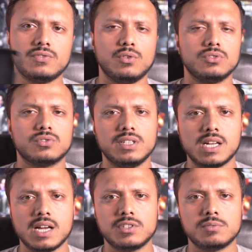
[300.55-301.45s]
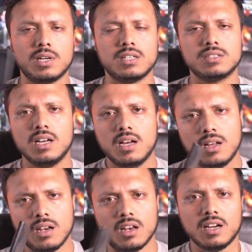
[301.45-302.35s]
phone screen I ever smashed.
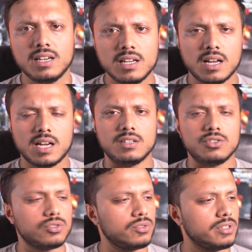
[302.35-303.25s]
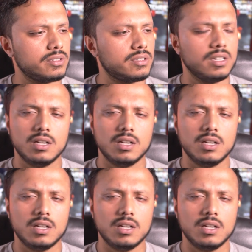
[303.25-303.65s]
Luckily I had insurance,